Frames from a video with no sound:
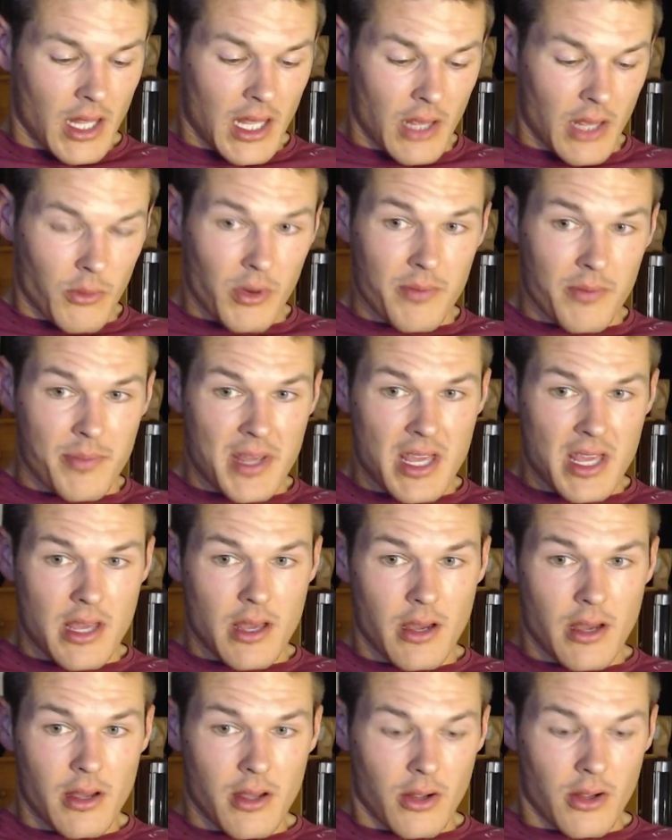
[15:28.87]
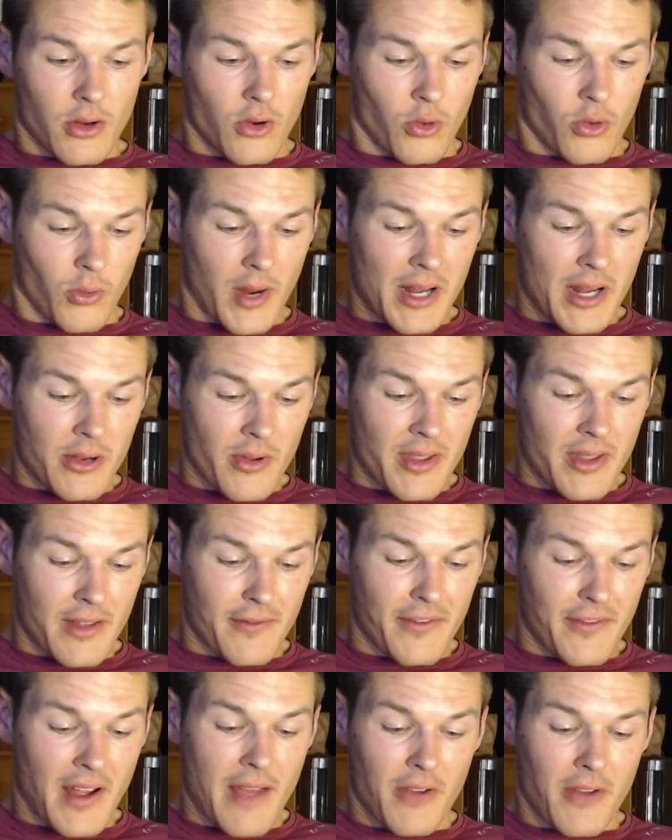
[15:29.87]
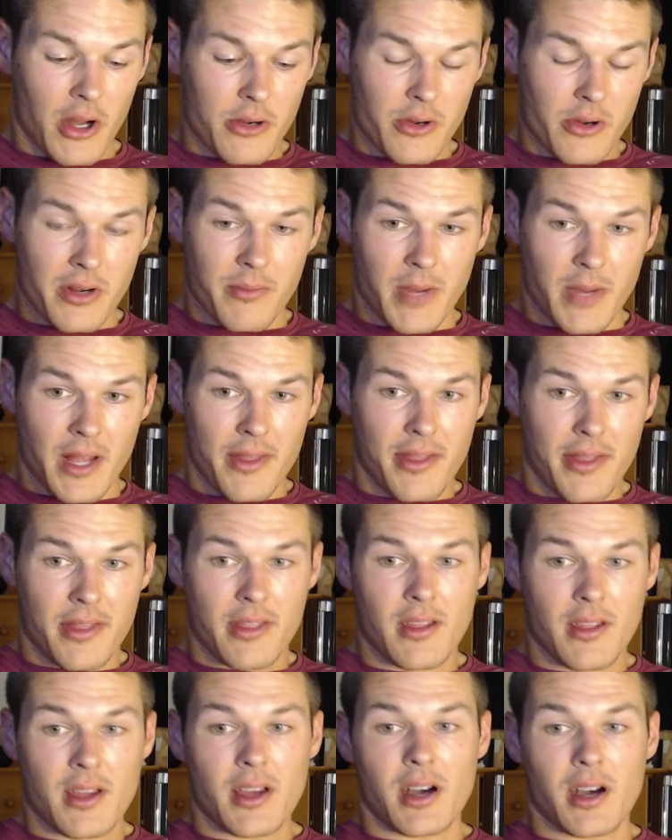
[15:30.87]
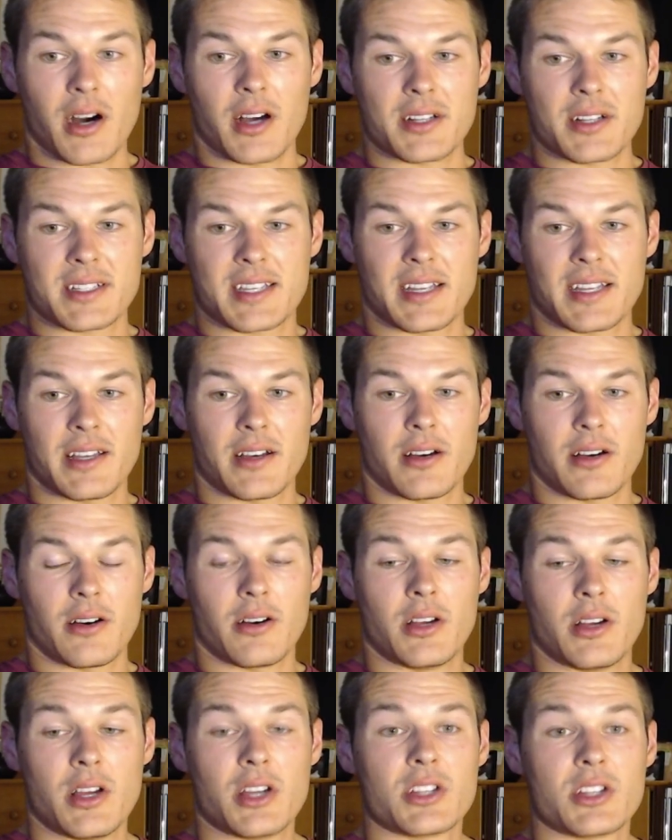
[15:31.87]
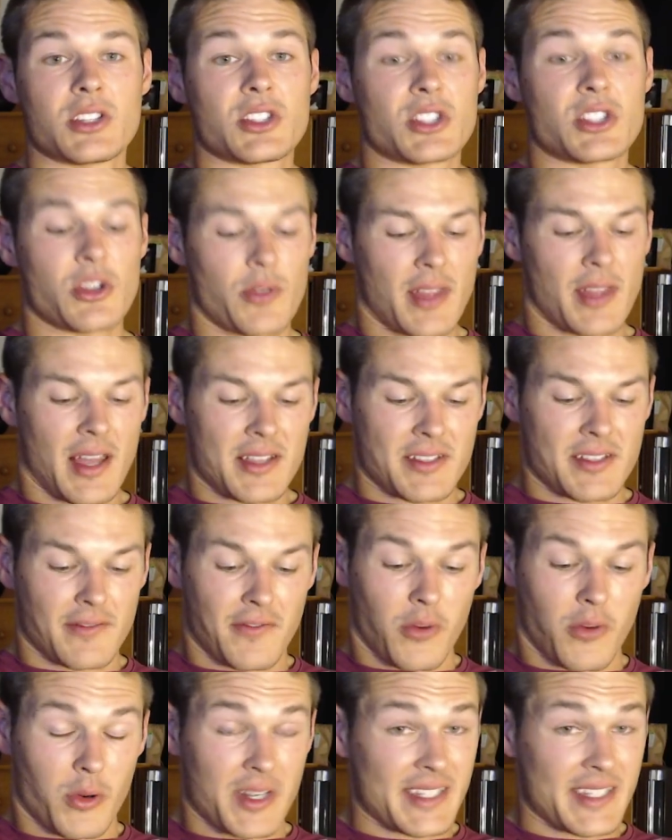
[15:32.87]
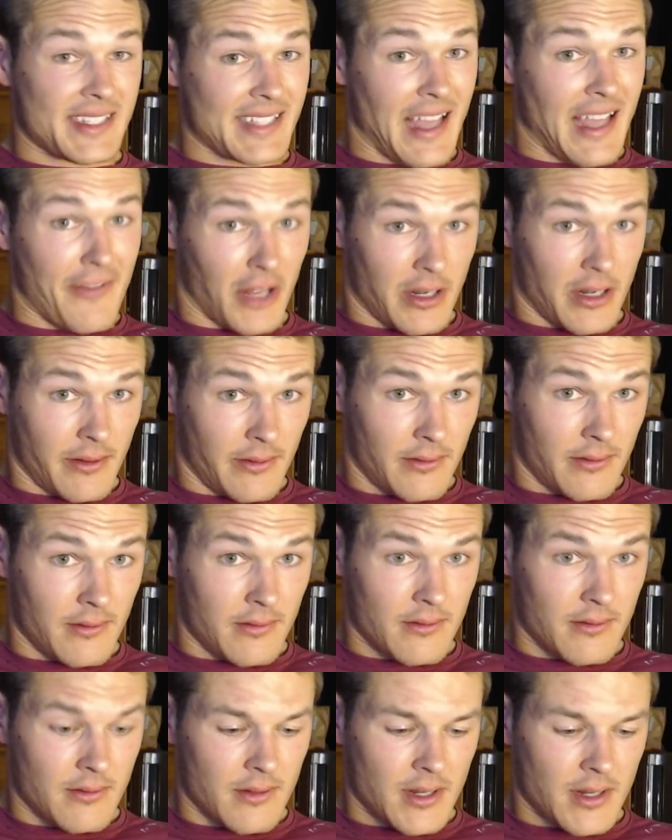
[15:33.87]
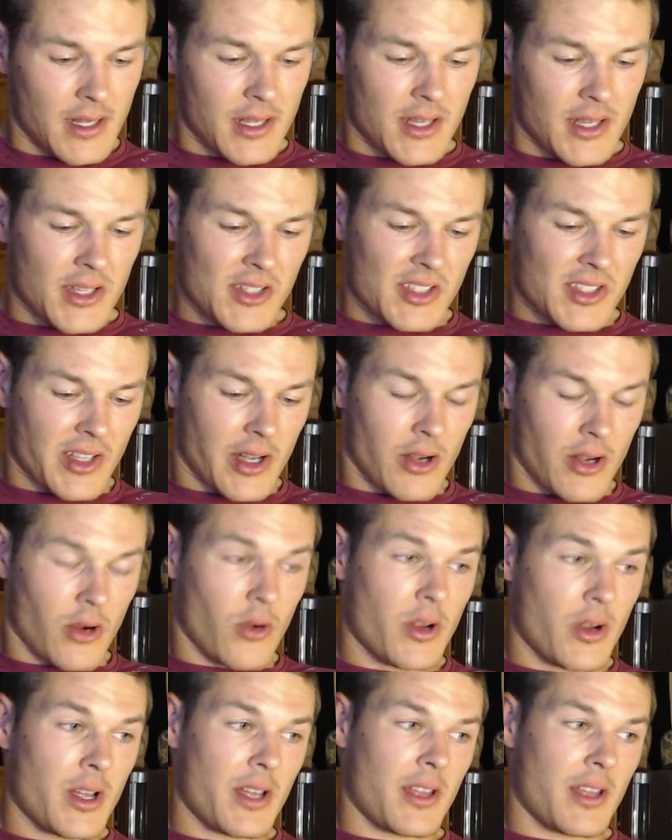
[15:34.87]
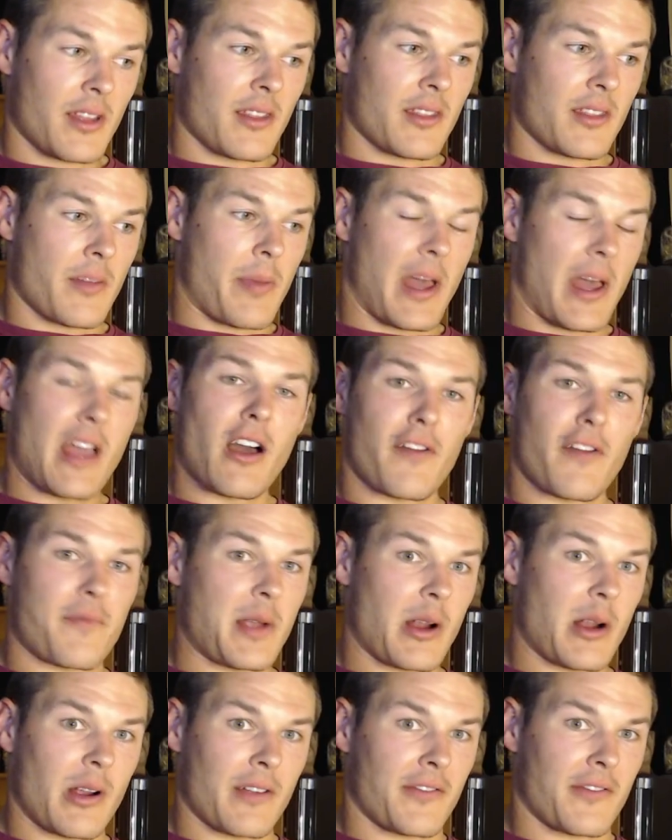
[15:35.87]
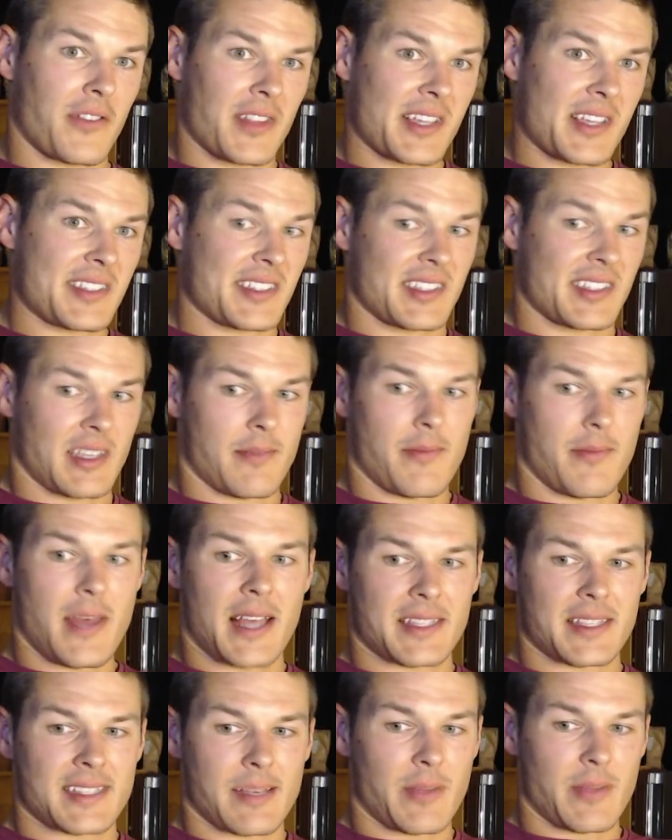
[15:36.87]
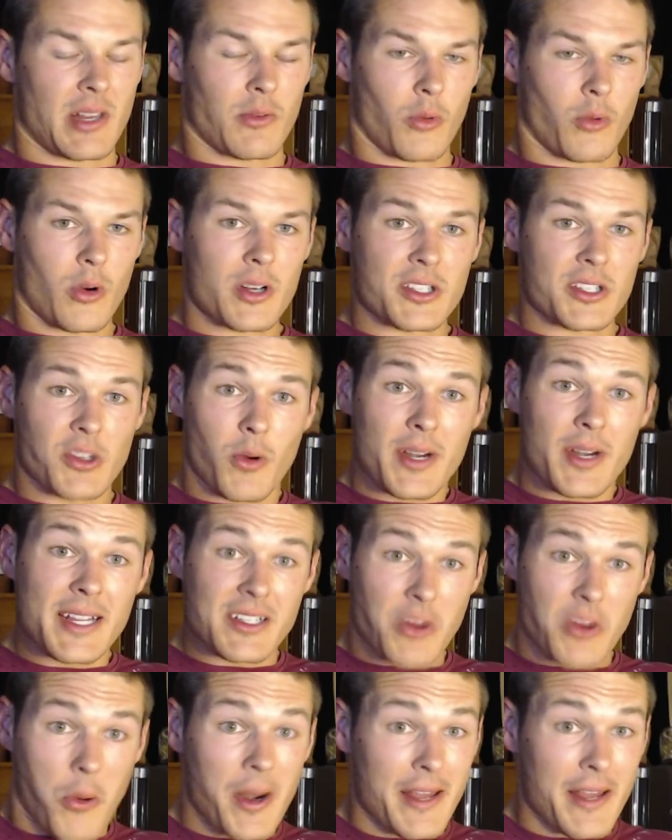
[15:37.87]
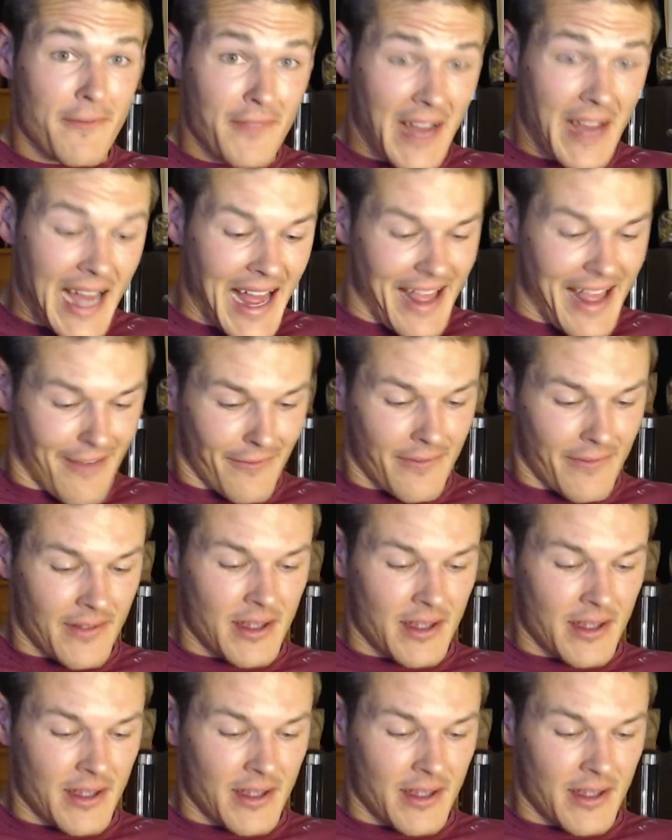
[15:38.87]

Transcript: It would be greater than 500 a month until 2047. So the payoff period for this is immense. I mean, we're in 2025.